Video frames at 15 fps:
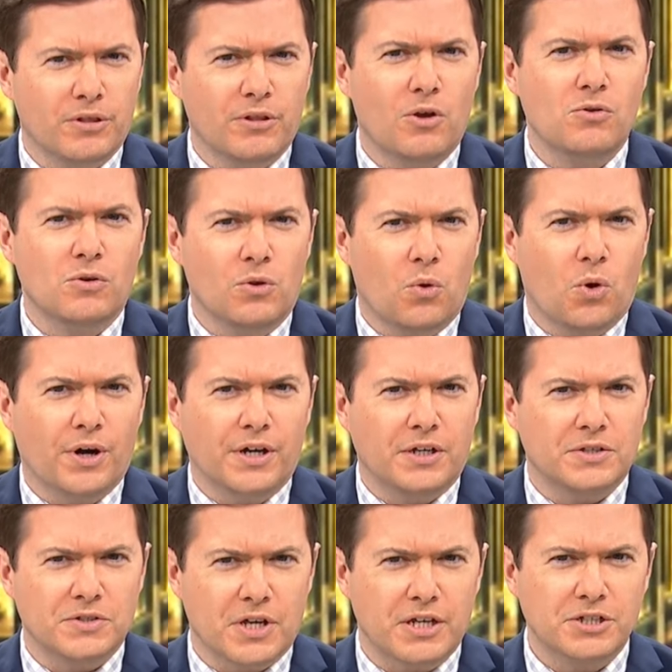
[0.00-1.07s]
local
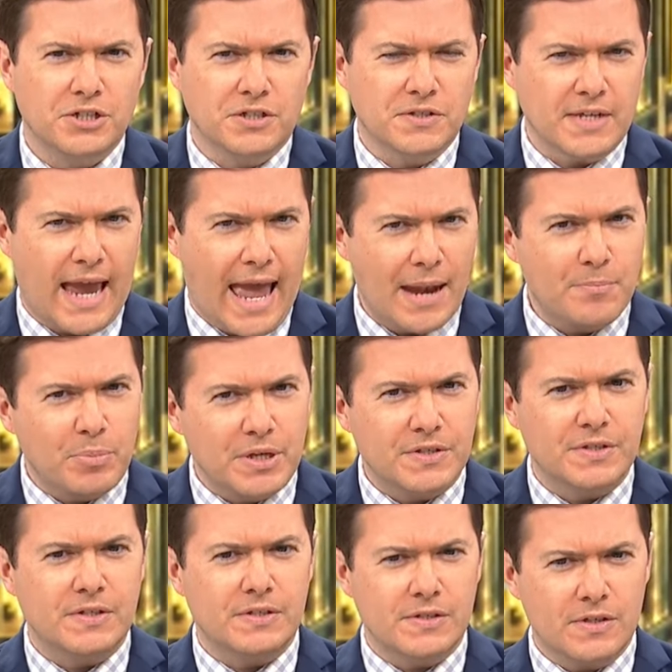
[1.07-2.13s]
organizations and
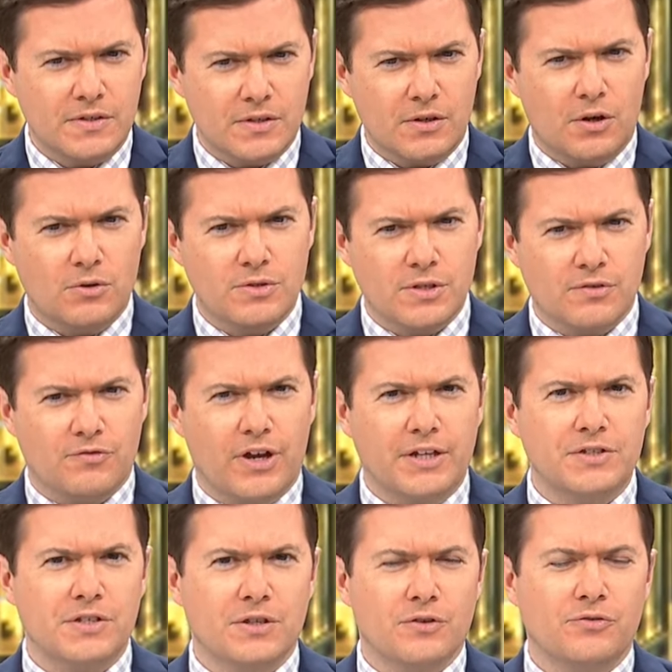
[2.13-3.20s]
businesses to host
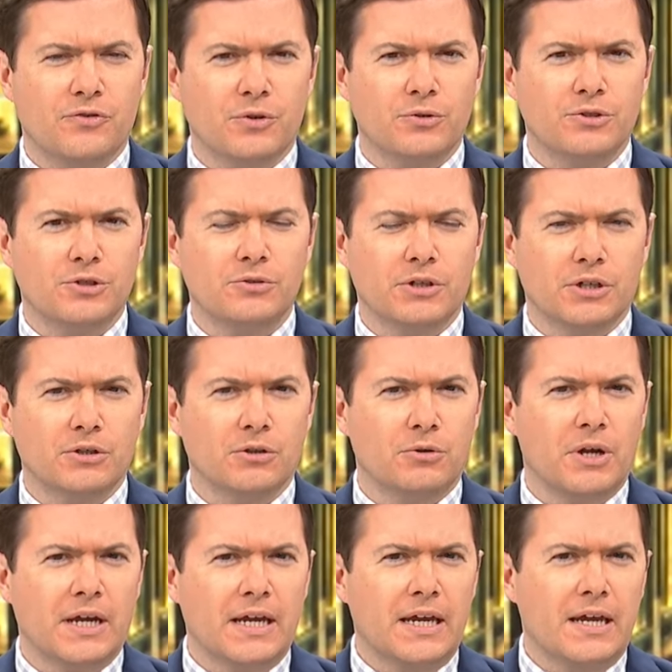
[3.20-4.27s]
events in the future,
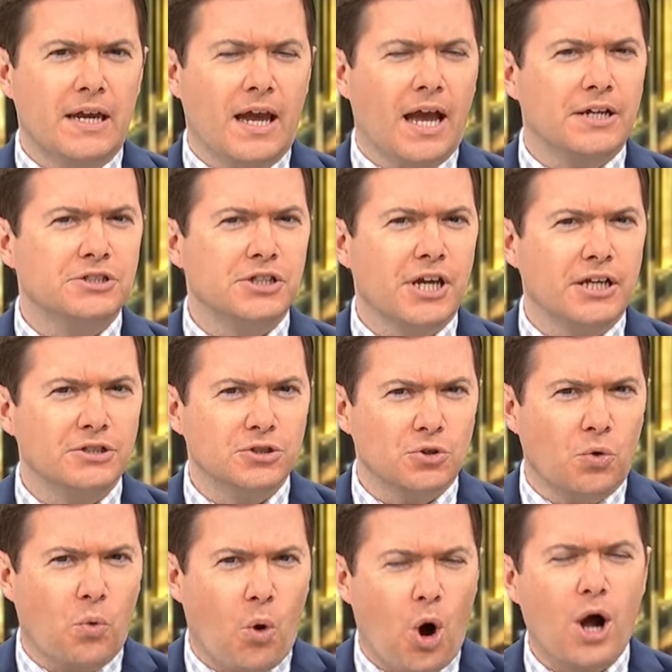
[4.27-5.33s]
including
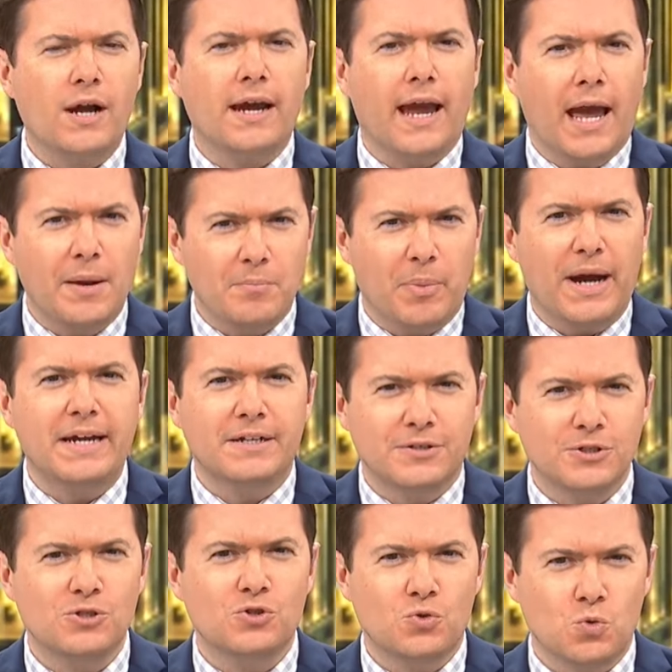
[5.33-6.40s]
educational walk and bike to
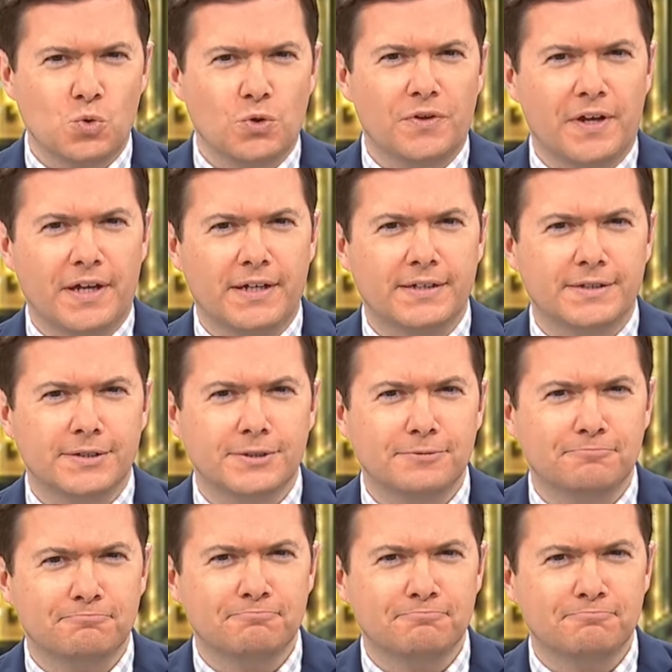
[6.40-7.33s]
school days.